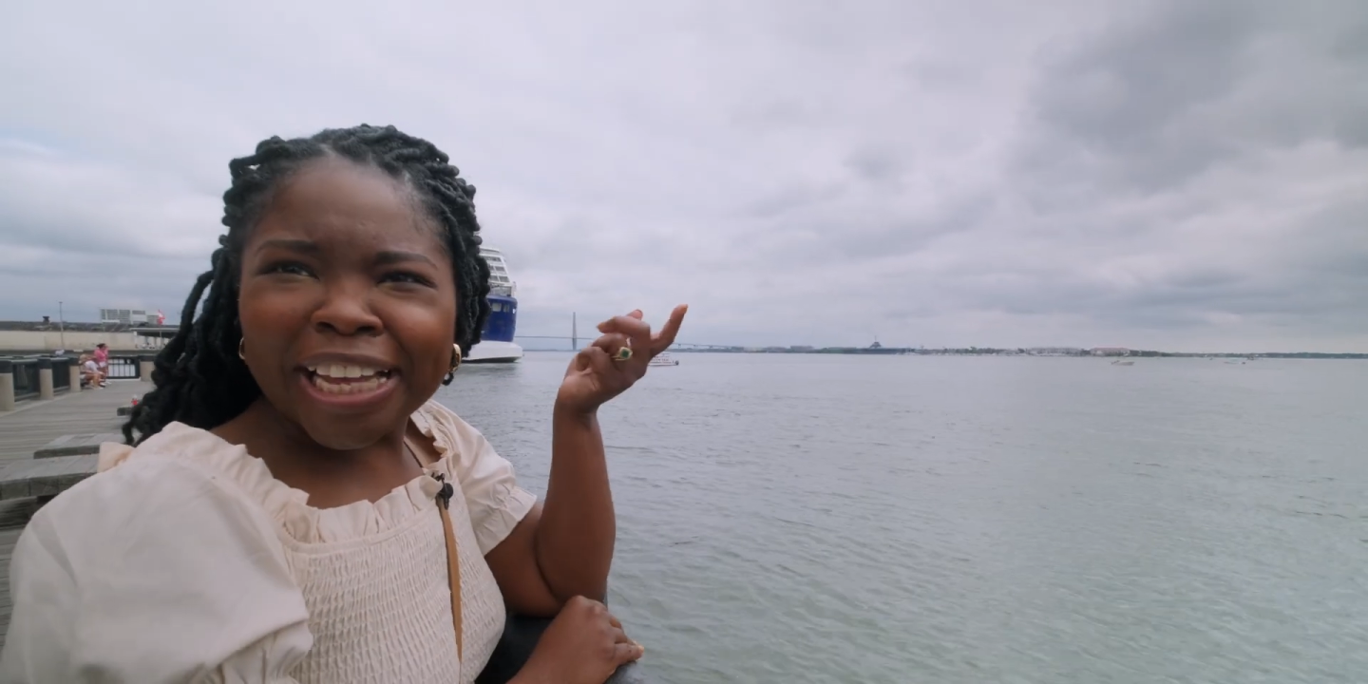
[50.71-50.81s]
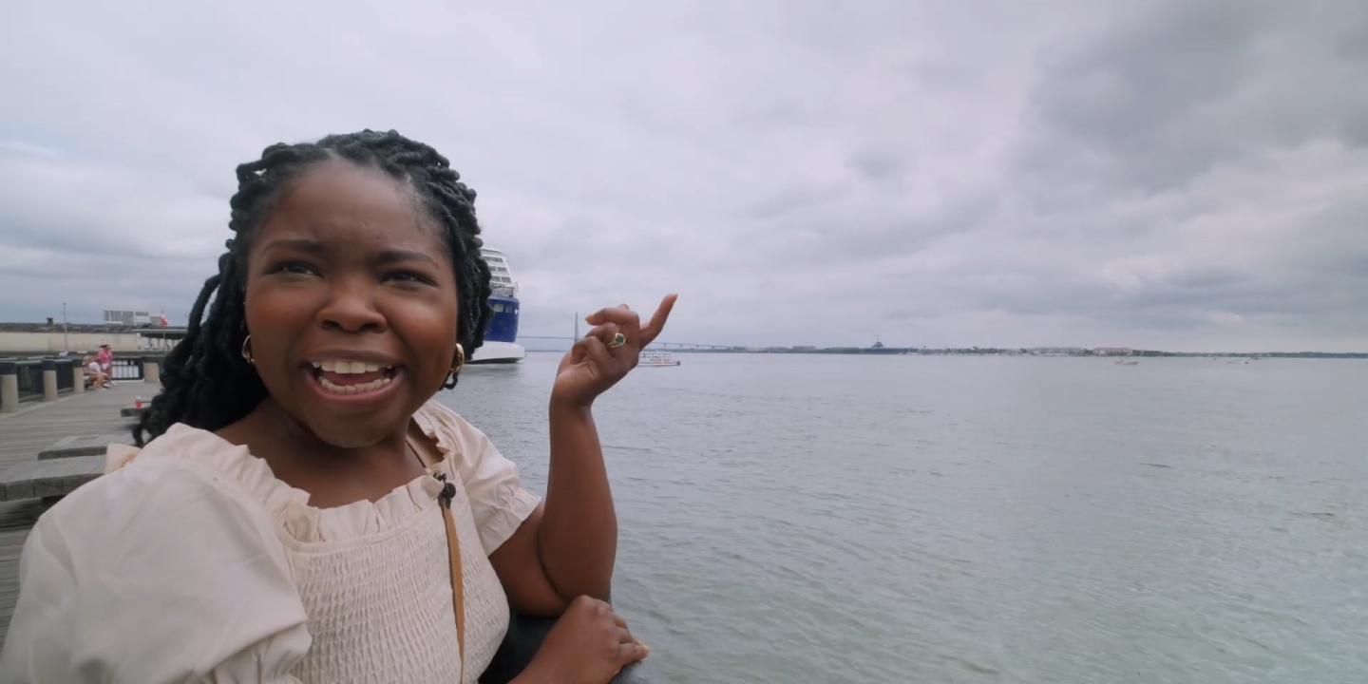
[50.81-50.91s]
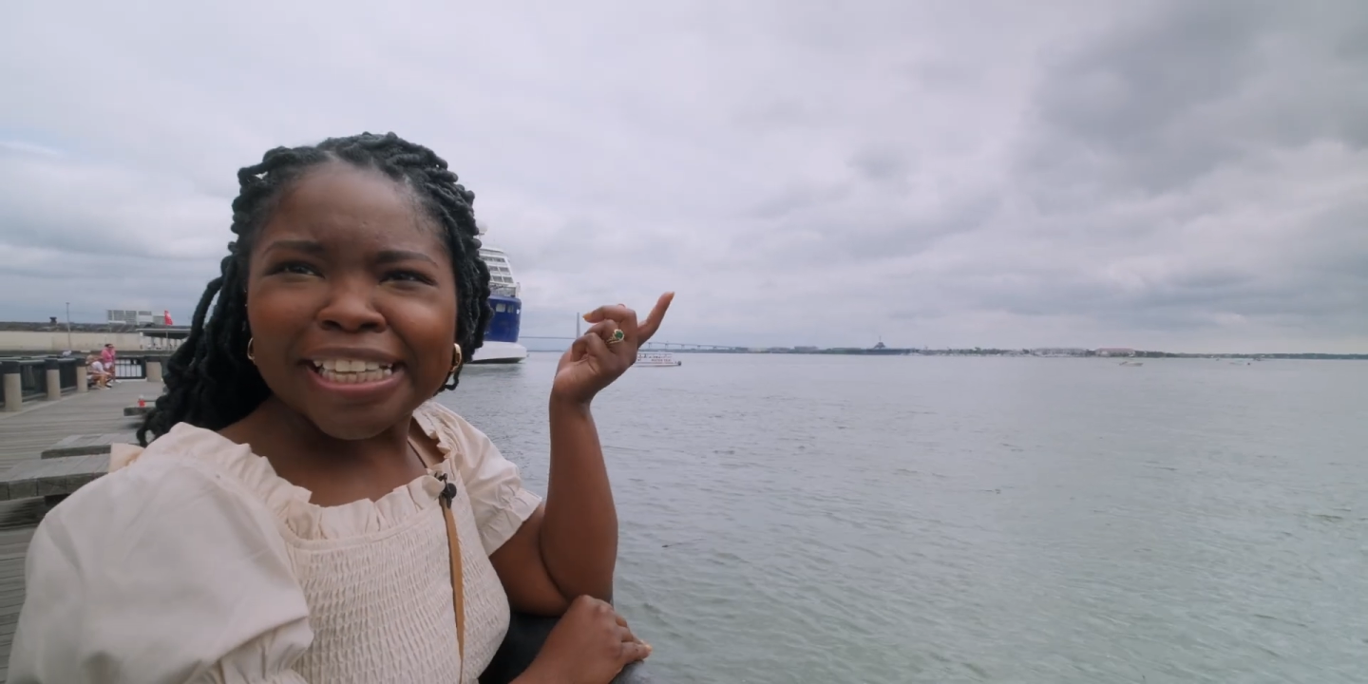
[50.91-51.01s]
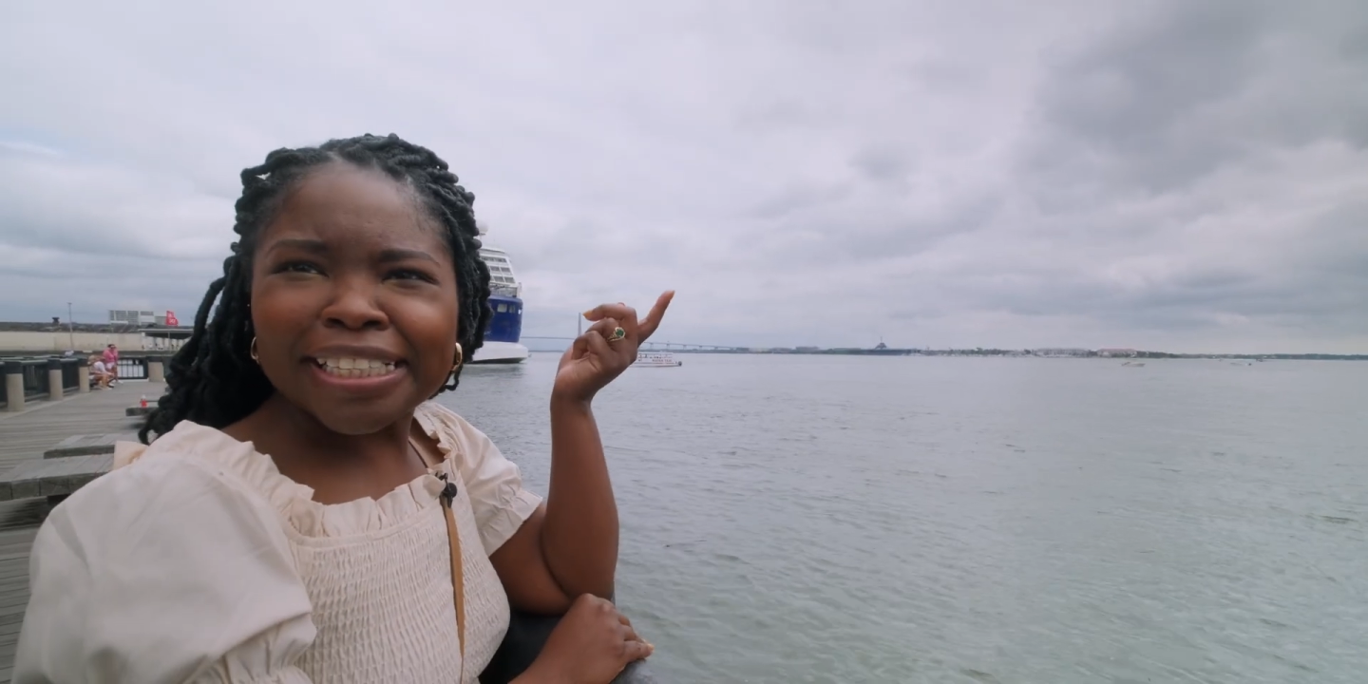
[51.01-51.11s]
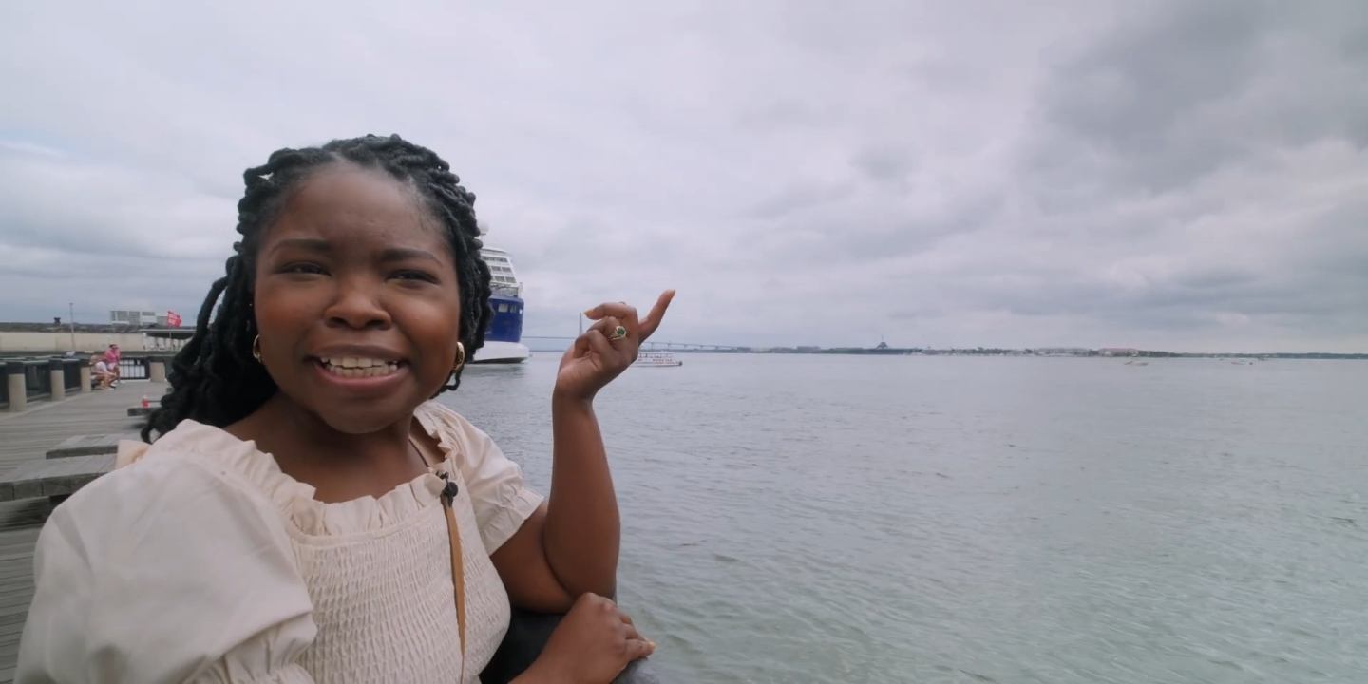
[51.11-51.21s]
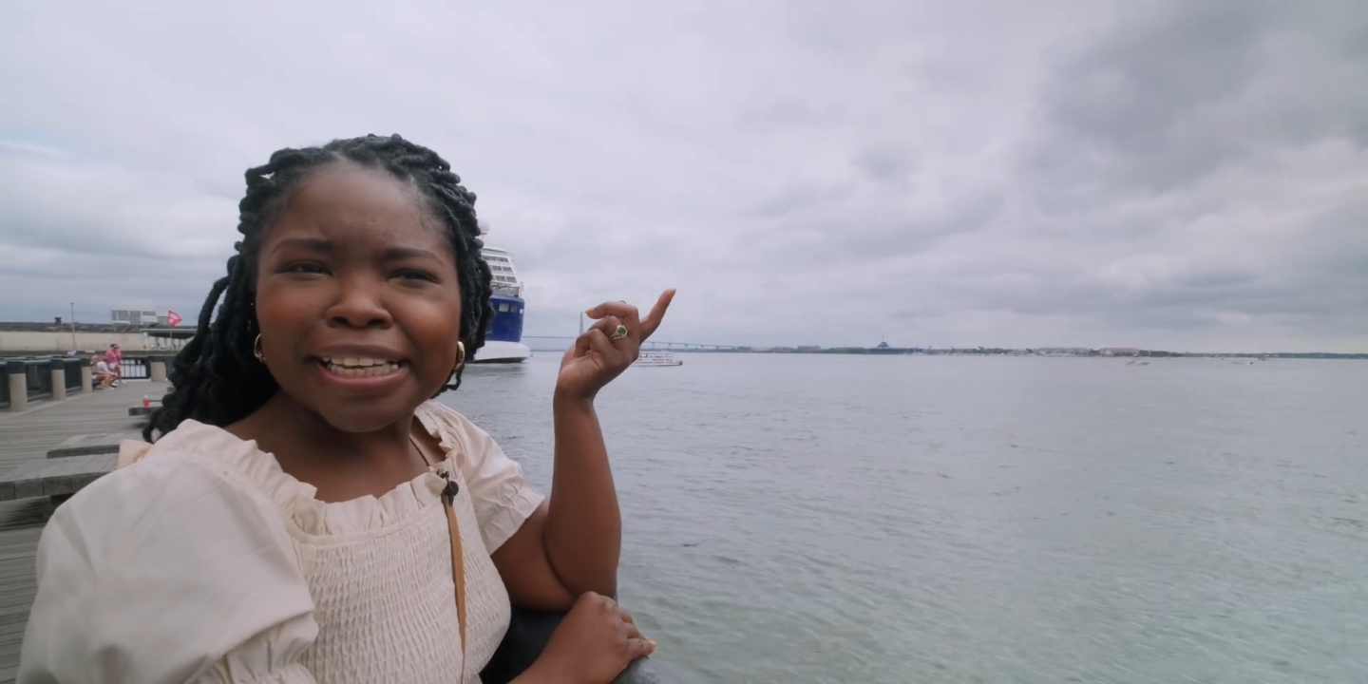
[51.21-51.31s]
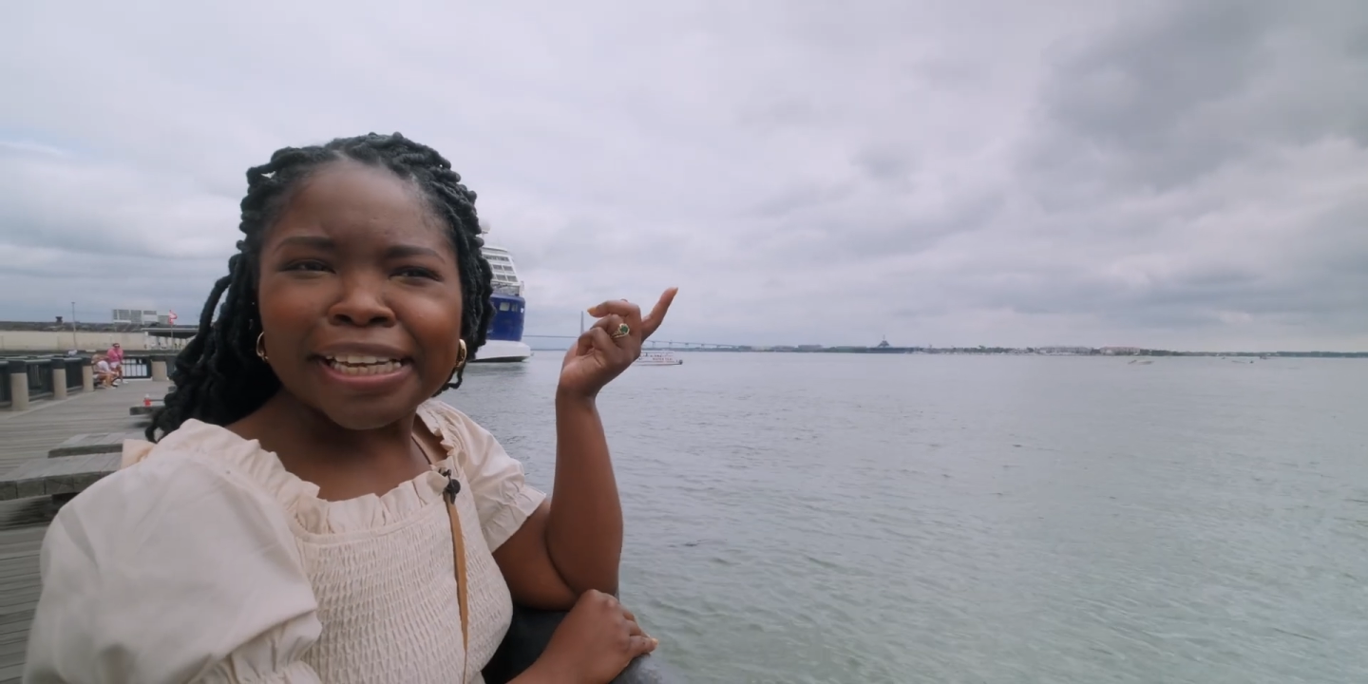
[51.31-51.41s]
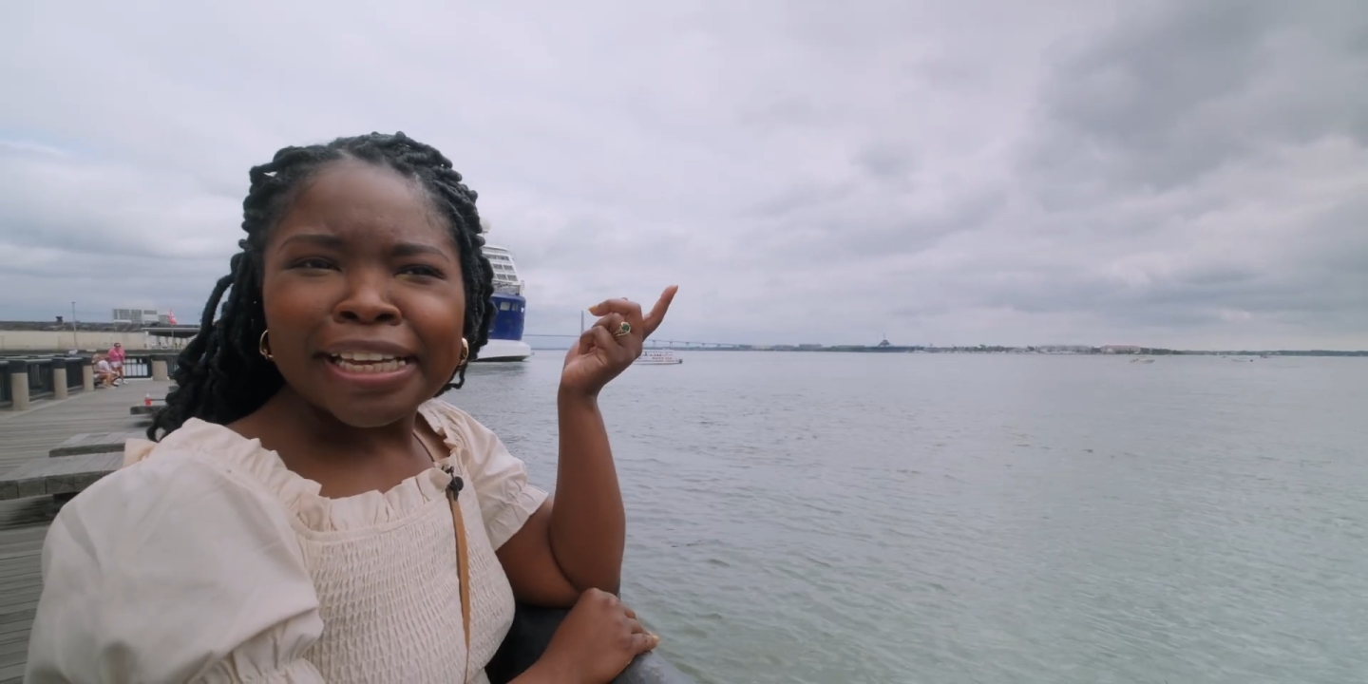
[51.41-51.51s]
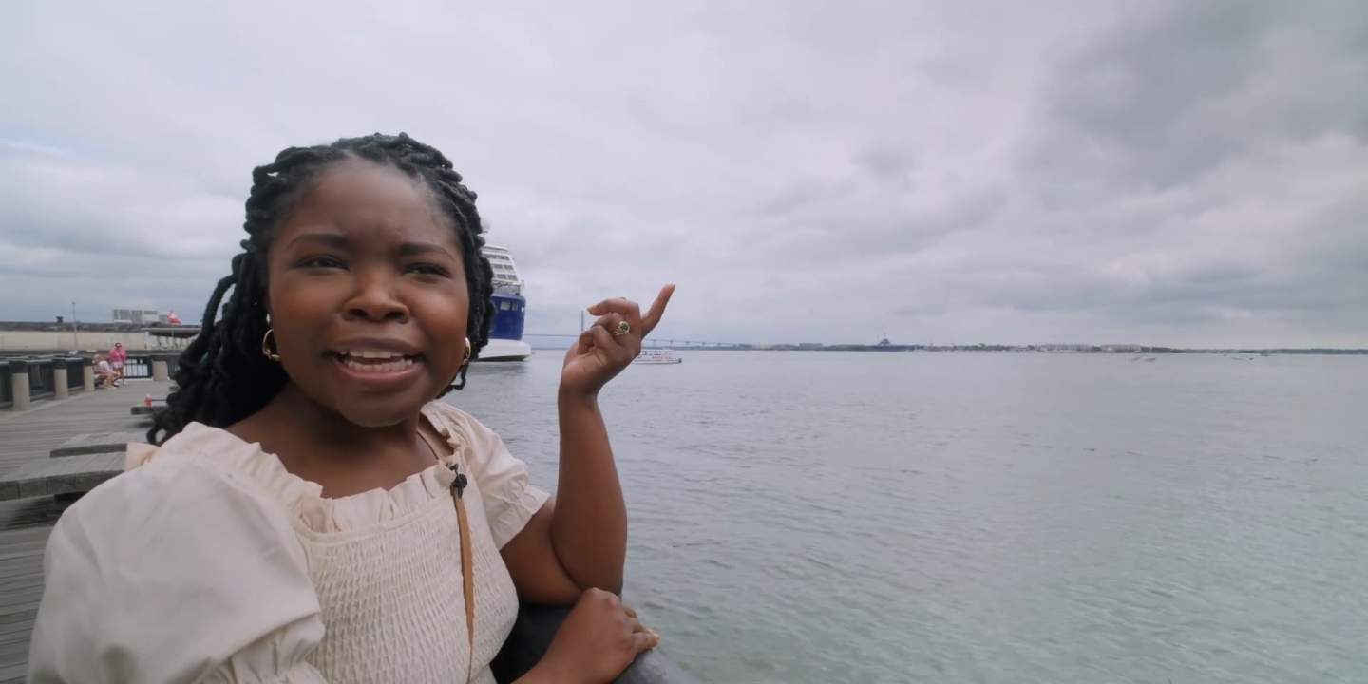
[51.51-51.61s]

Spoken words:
taxi